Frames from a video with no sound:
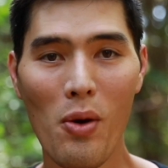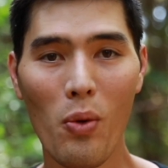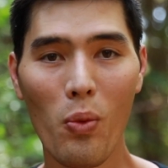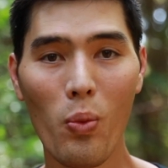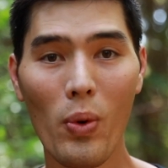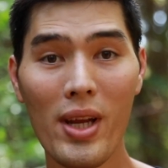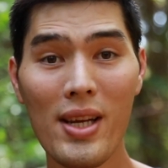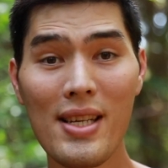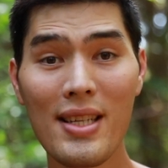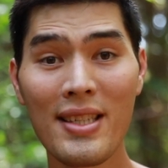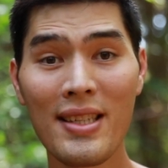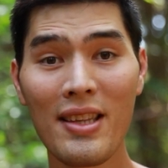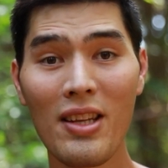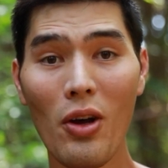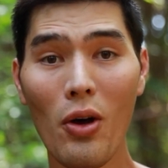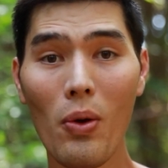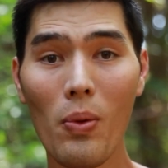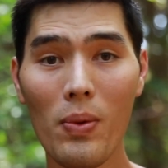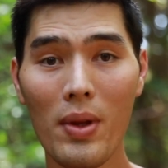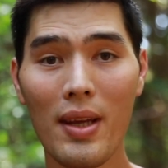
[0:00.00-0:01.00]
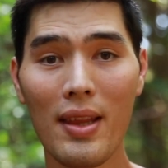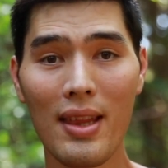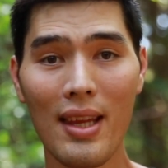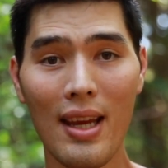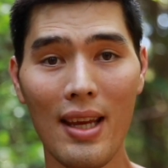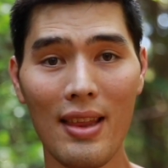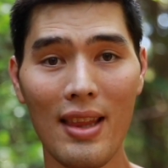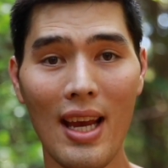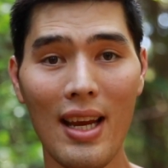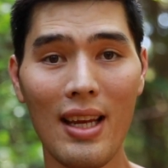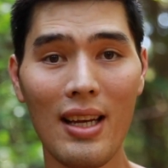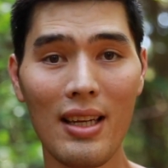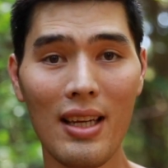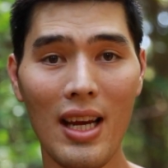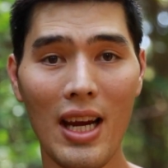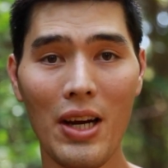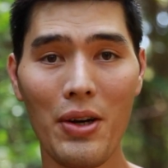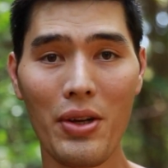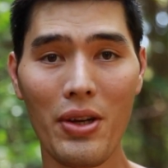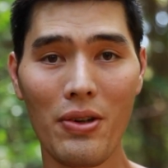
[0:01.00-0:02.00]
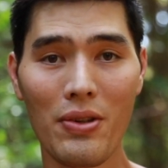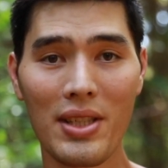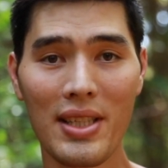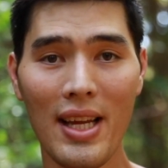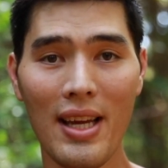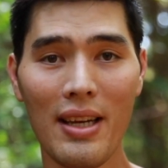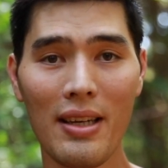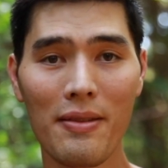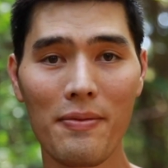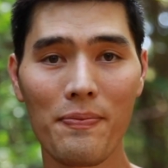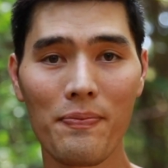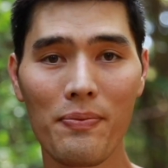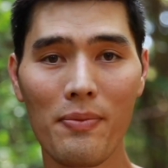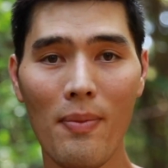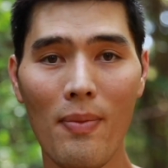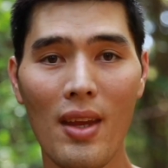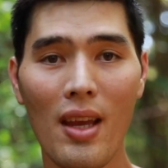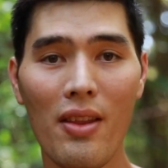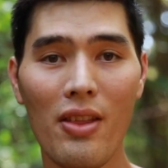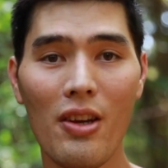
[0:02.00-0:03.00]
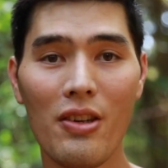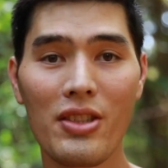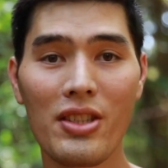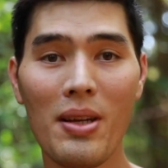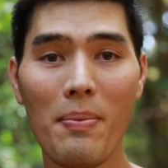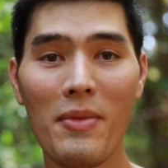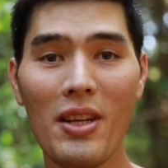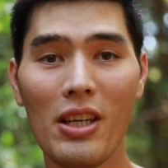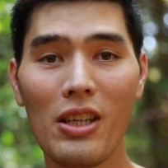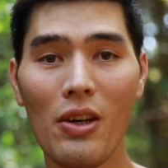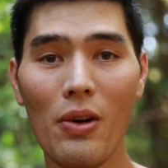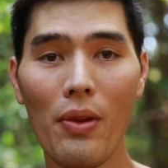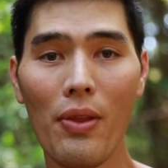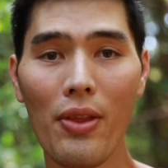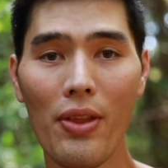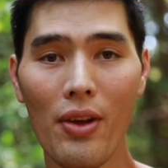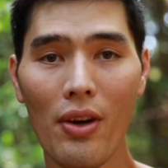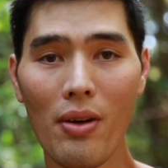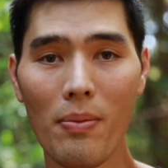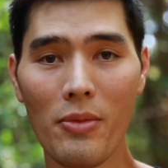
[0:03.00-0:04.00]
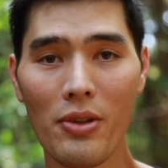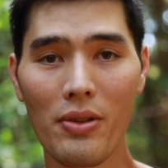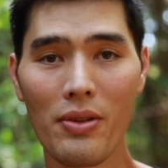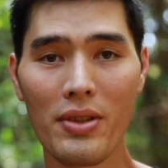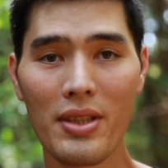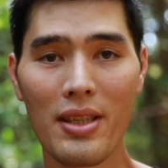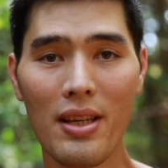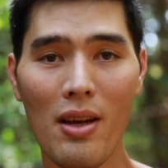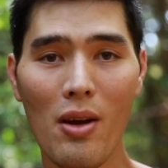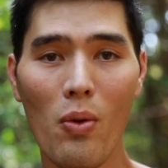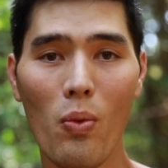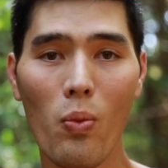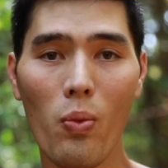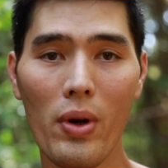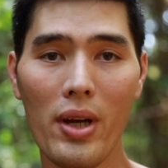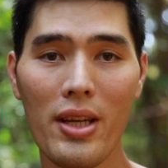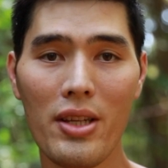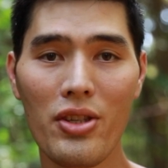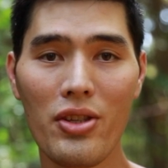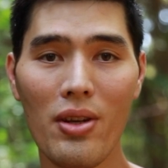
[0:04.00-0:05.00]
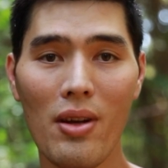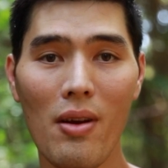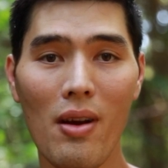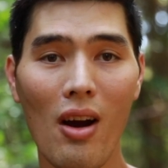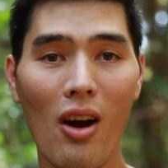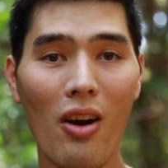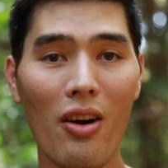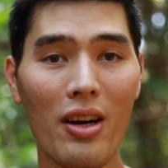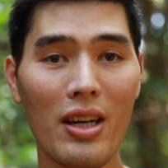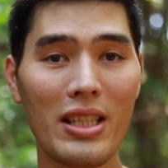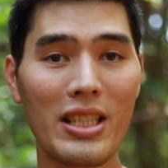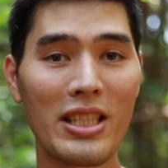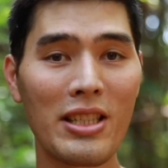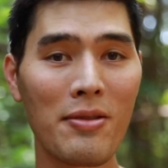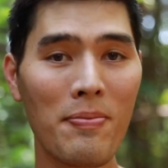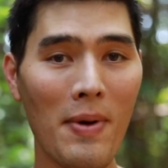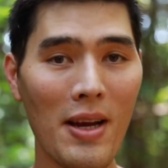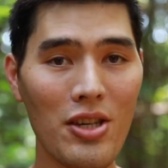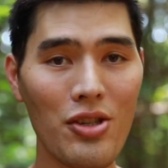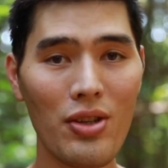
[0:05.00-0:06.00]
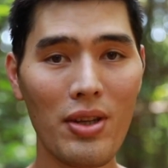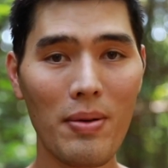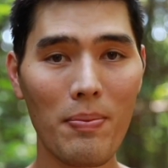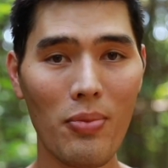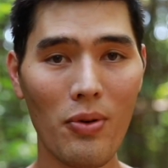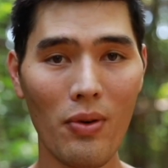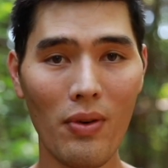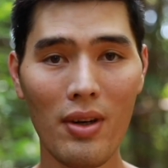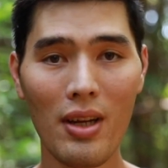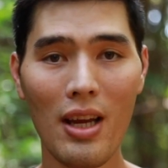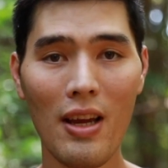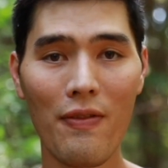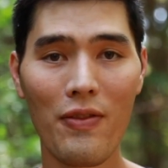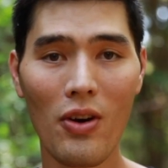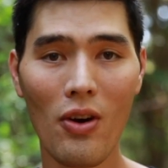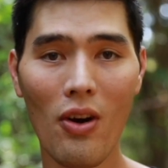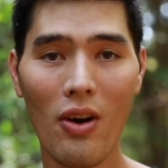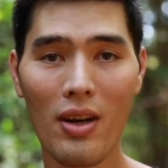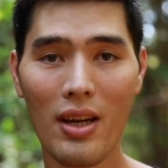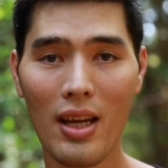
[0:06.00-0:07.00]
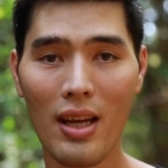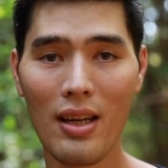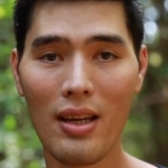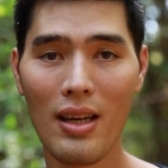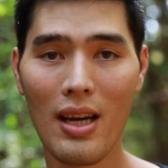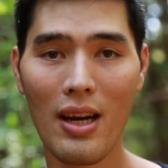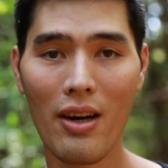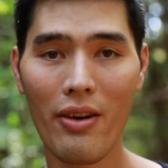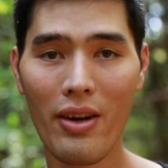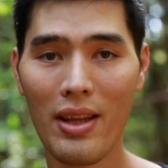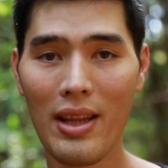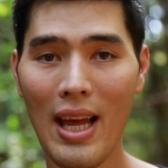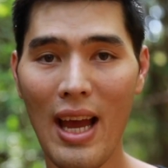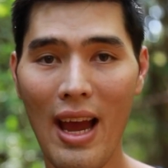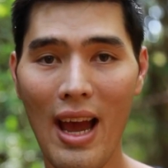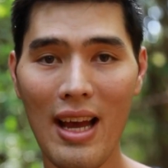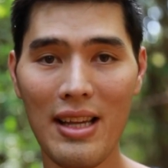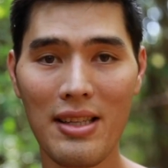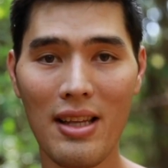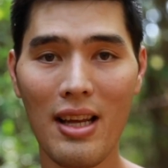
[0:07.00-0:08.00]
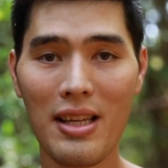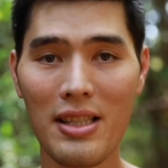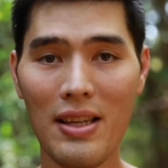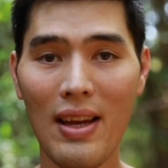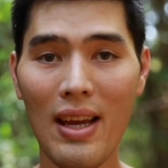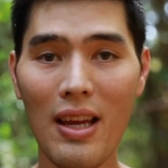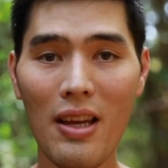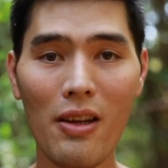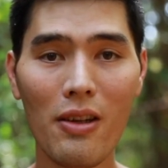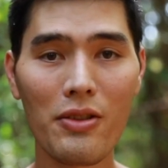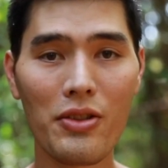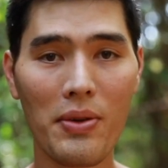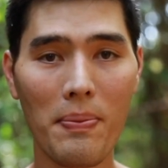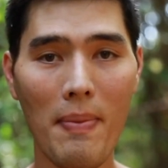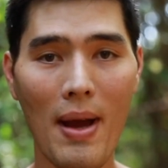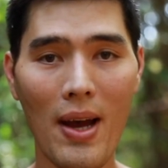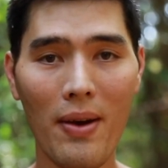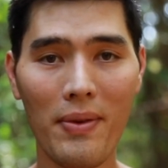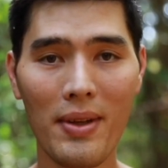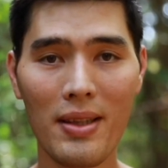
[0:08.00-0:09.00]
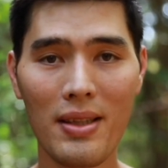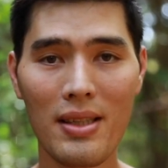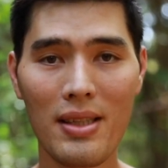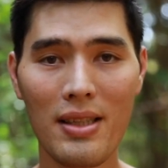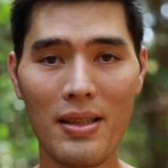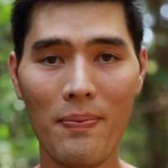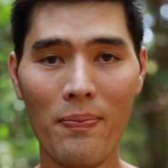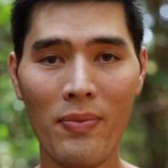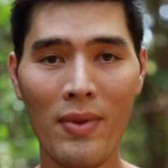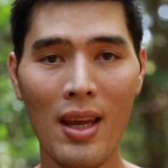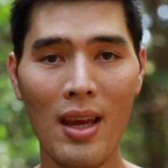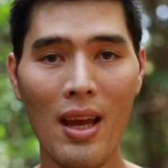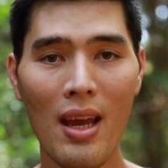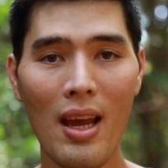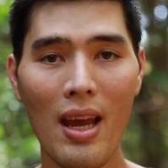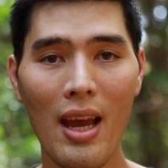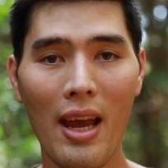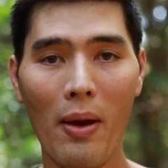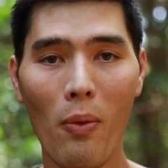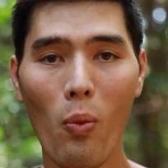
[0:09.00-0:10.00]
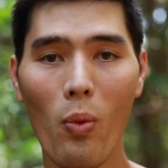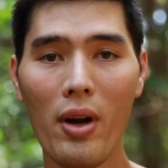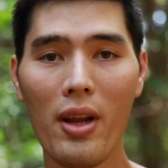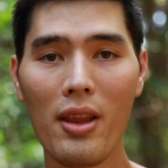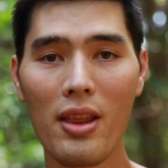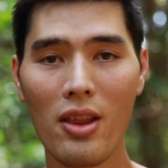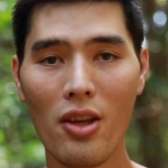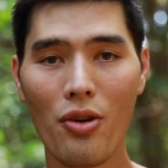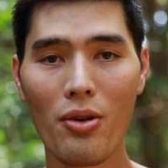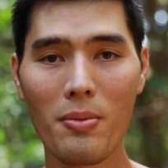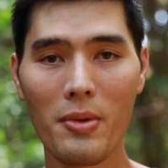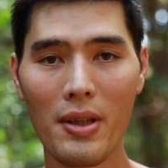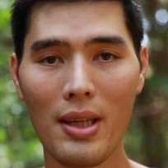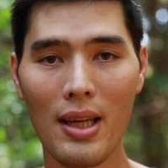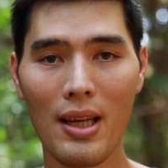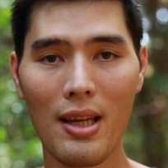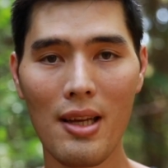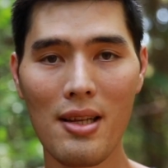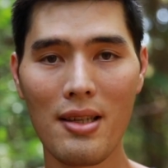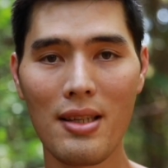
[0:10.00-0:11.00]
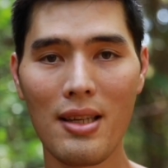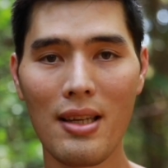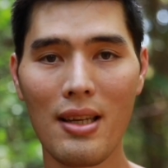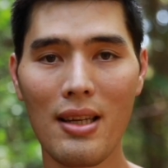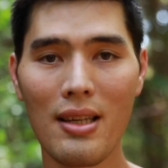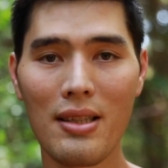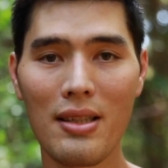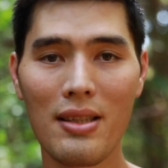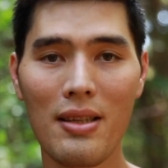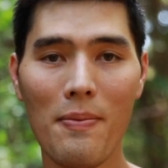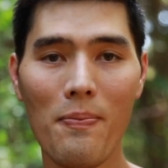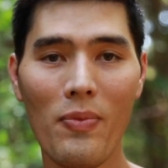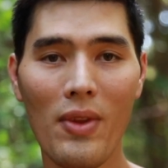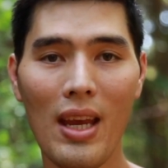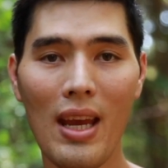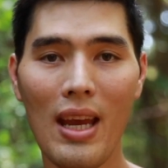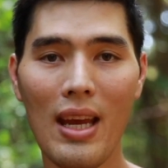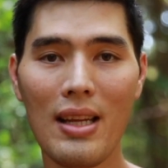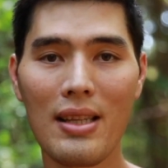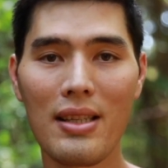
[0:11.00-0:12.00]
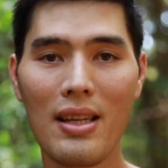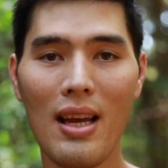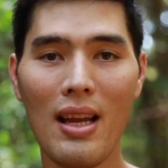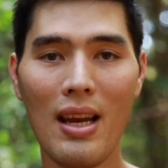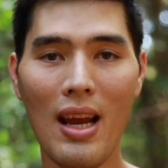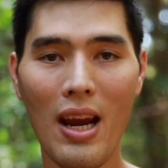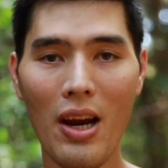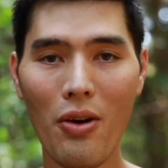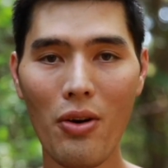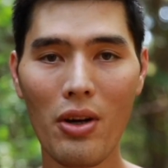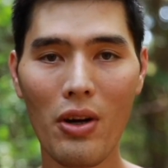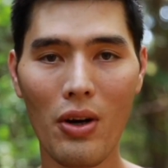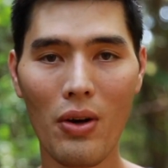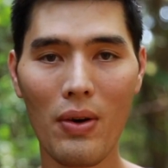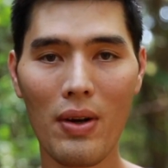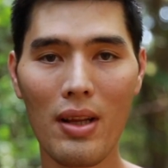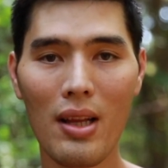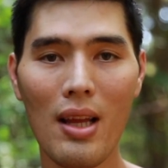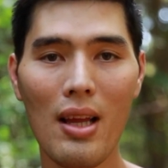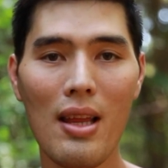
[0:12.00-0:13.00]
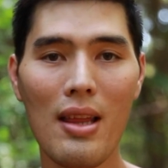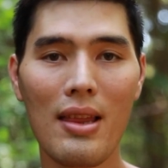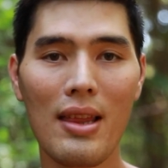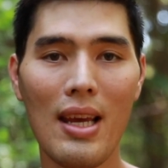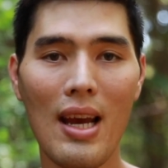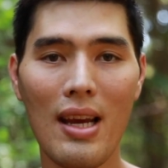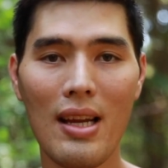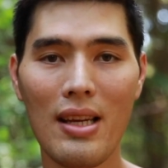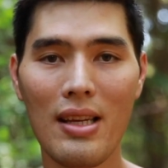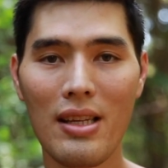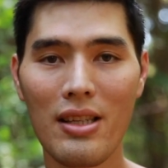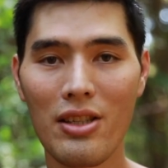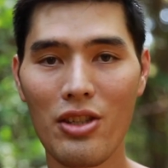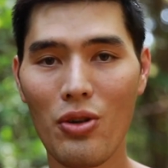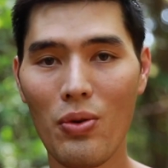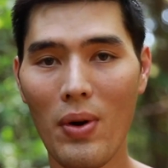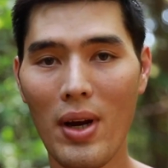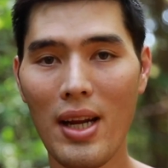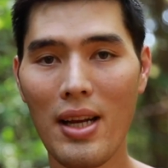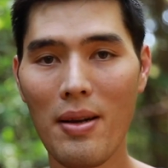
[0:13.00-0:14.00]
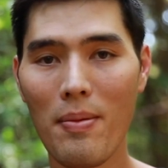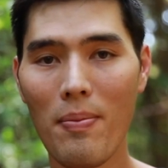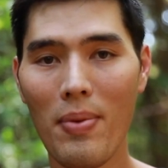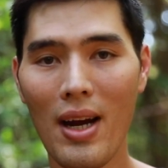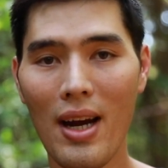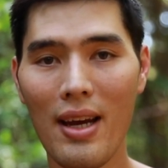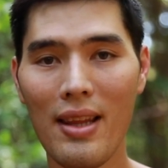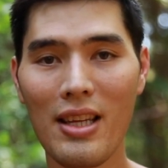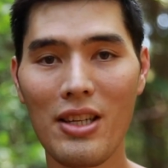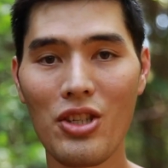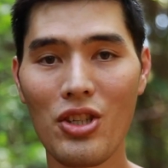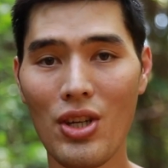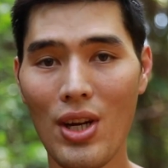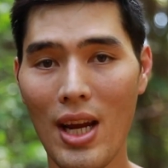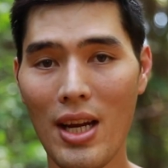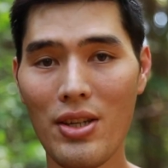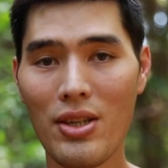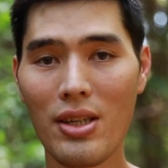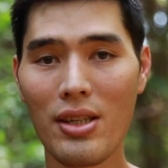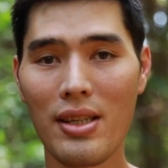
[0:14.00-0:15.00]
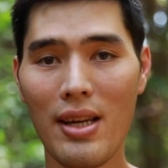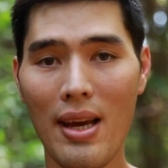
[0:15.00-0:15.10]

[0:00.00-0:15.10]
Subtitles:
Wind isn't the only thing that can carry your scent. There's something called thermals, which are especially important if you're hunting in an area that has lots of hills or mountains. And what a thermal is it's an air current that is created by the changing